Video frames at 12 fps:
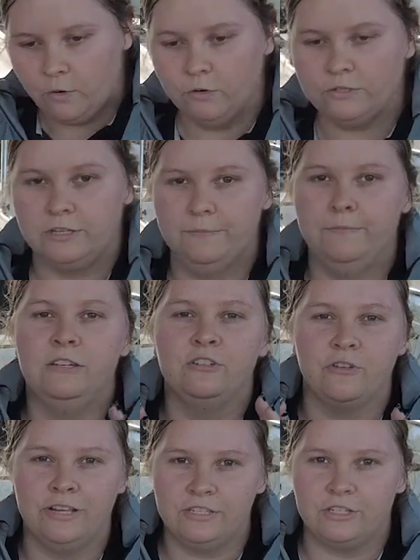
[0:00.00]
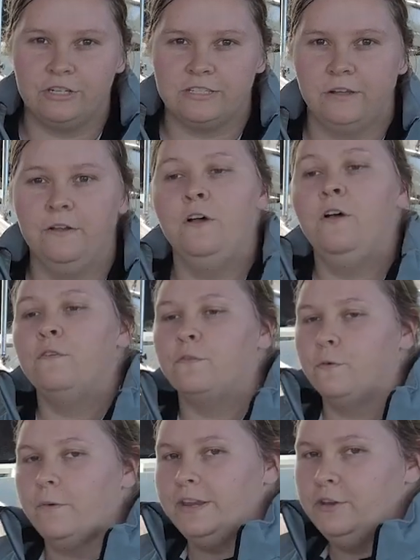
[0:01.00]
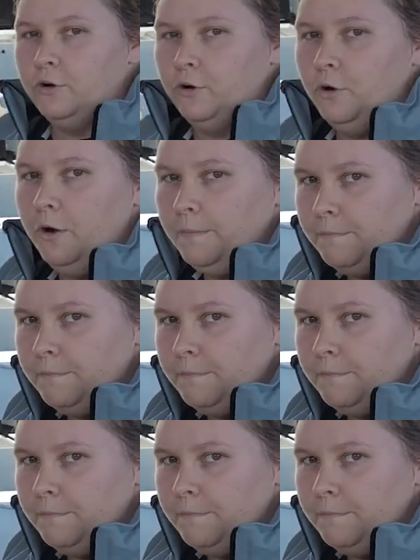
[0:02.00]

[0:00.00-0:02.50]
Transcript: awesome transducer for when you're